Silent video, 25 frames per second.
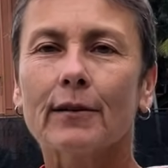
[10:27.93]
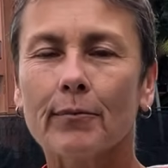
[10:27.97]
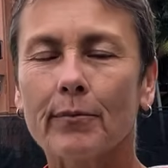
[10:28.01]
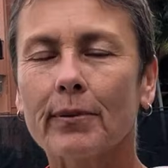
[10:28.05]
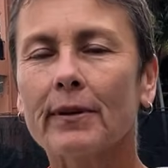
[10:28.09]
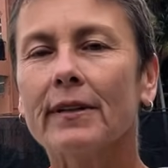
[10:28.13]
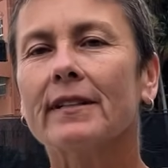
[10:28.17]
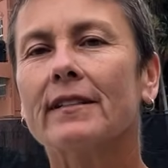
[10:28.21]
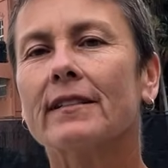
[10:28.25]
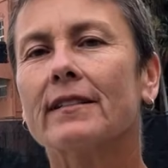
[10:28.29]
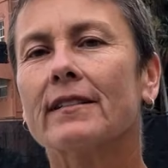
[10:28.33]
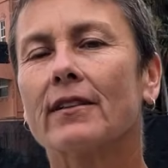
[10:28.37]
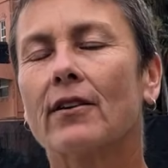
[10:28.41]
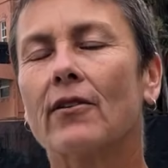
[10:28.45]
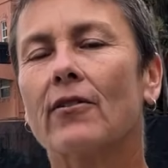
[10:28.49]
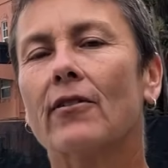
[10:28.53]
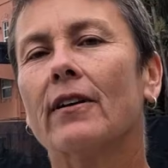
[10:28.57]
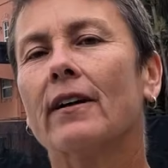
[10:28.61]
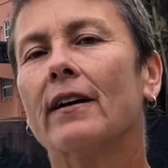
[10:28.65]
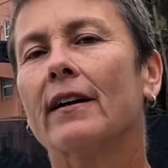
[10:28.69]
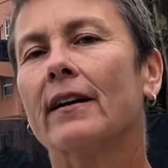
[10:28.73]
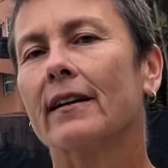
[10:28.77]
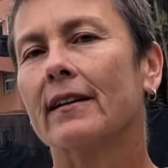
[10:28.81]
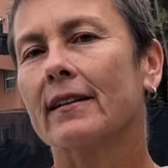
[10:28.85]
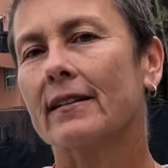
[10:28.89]
Please go
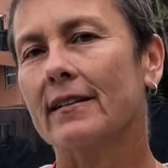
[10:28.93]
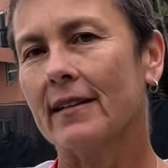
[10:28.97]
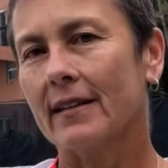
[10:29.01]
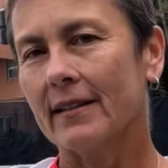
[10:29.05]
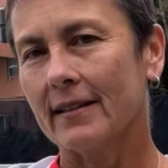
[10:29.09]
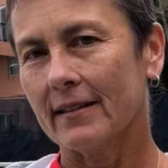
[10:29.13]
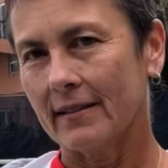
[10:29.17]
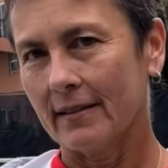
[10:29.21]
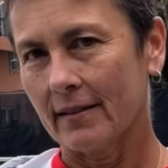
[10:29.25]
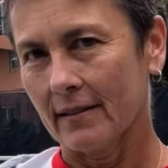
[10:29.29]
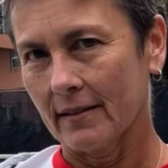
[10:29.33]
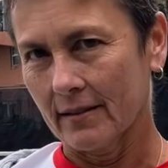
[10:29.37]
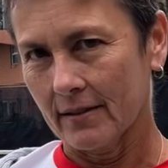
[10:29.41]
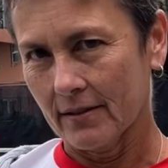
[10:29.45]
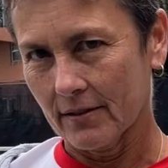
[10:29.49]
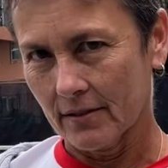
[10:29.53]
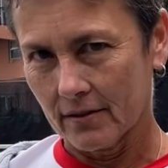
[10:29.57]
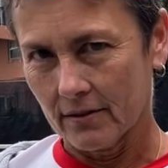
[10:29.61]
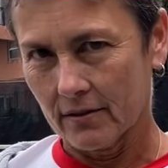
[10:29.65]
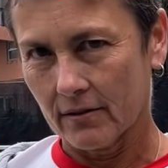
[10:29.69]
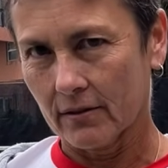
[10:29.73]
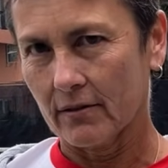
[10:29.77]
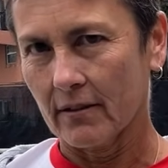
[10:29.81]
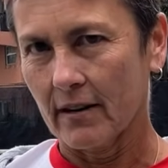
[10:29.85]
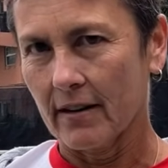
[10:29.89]
ahead and hit the
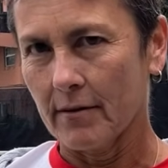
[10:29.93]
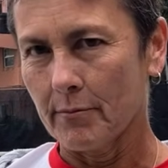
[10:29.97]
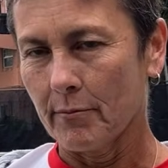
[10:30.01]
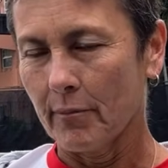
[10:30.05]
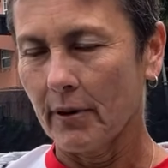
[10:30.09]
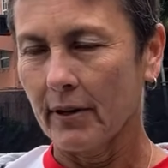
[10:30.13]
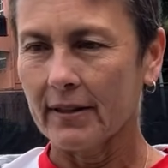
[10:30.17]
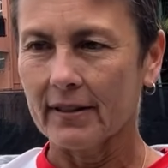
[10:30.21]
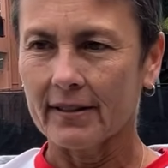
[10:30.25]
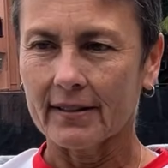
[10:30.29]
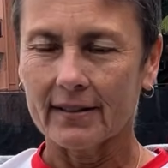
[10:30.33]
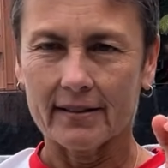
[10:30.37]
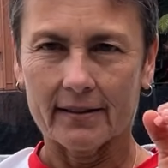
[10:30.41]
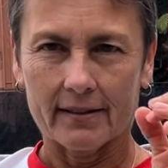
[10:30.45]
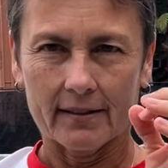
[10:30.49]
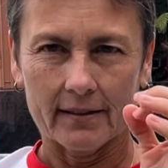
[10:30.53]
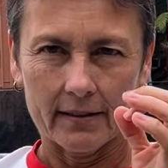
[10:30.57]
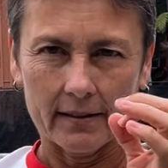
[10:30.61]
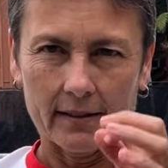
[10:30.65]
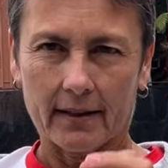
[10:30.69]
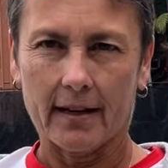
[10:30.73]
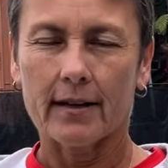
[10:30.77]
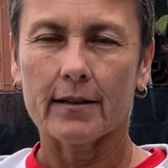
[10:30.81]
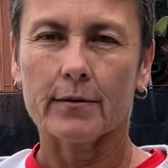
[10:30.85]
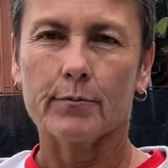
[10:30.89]
subscribe button,
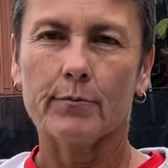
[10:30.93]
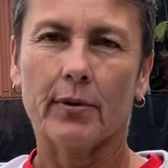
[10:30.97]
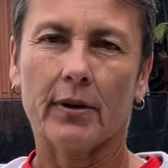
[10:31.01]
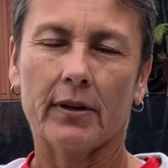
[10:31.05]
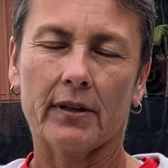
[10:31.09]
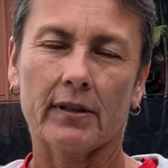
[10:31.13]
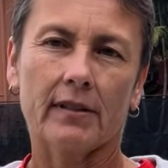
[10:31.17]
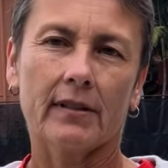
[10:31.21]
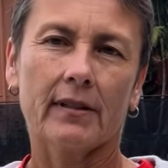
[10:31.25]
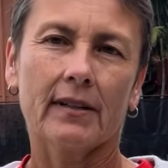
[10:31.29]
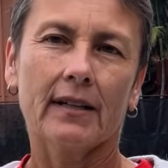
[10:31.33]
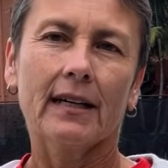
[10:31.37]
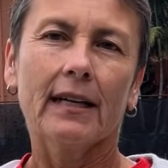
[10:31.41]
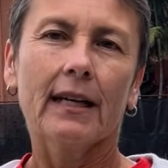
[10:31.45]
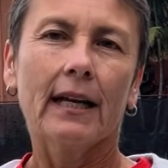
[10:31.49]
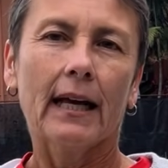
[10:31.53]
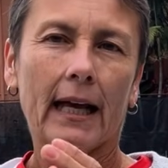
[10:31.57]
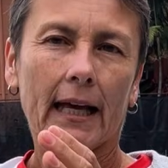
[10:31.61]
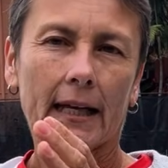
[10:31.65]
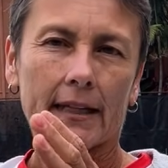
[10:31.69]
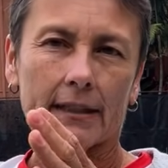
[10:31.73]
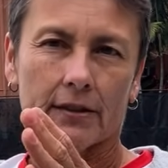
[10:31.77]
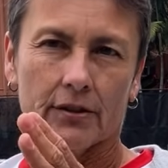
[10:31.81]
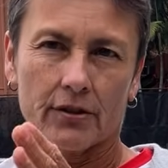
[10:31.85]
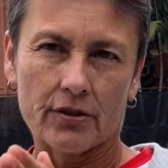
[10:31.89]
the like button,
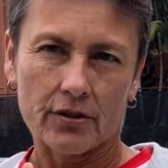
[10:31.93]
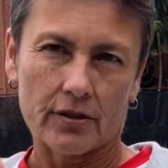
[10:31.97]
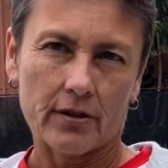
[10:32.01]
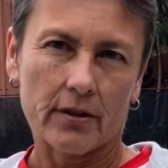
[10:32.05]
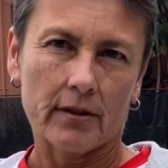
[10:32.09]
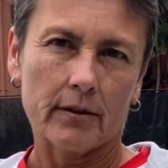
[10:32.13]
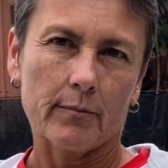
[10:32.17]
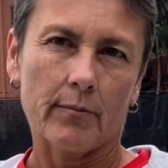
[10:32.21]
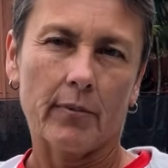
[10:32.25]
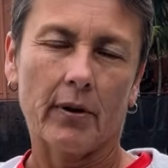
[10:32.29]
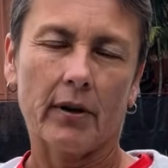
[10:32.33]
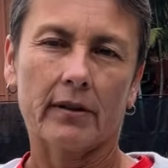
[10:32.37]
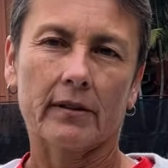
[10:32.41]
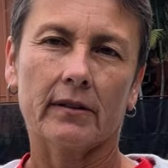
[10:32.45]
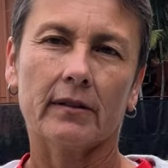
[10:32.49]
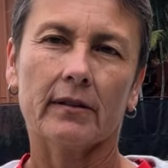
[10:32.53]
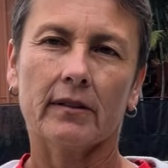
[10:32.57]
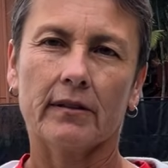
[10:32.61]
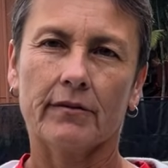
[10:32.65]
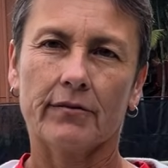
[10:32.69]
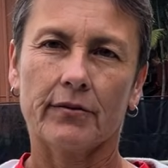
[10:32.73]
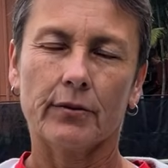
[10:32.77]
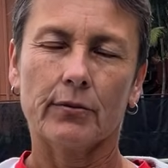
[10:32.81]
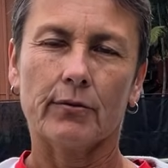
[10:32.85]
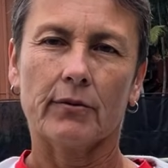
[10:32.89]
and the share button
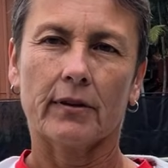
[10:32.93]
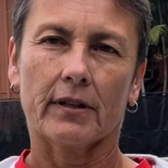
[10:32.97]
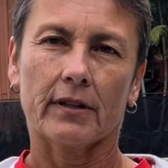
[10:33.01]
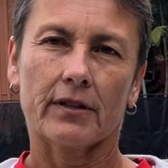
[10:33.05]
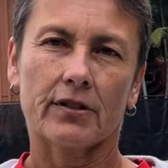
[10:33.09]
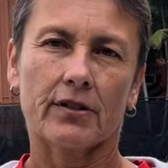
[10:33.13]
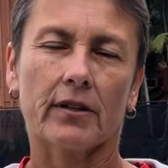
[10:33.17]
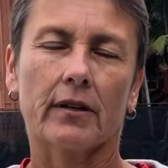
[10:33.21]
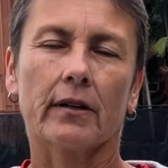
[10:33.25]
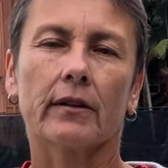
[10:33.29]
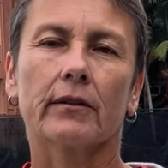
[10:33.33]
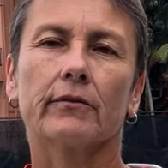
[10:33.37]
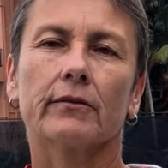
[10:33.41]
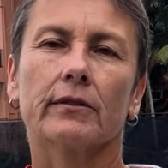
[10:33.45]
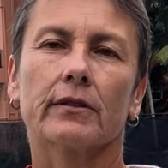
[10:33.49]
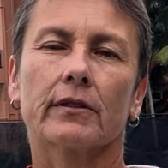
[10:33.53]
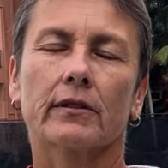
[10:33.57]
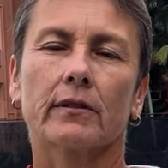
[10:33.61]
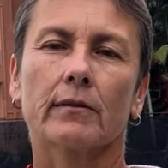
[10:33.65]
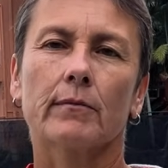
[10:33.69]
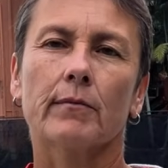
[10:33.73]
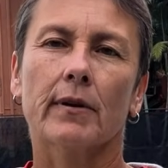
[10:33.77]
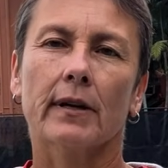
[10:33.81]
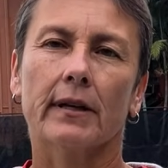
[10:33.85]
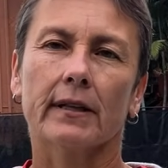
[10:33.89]
if you want to share it with
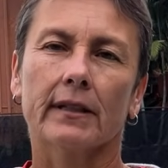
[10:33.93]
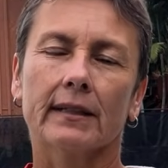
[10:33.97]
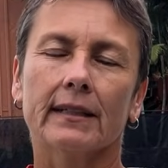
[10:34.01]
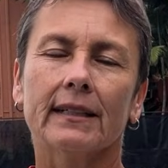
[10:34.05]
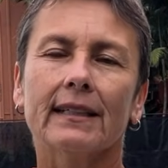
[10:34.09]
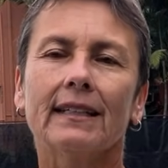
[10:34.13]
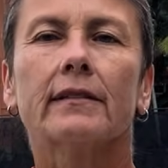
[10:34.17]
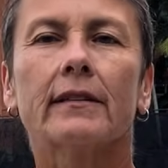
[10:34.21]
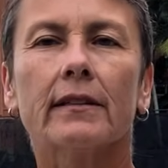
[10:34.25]
somebody.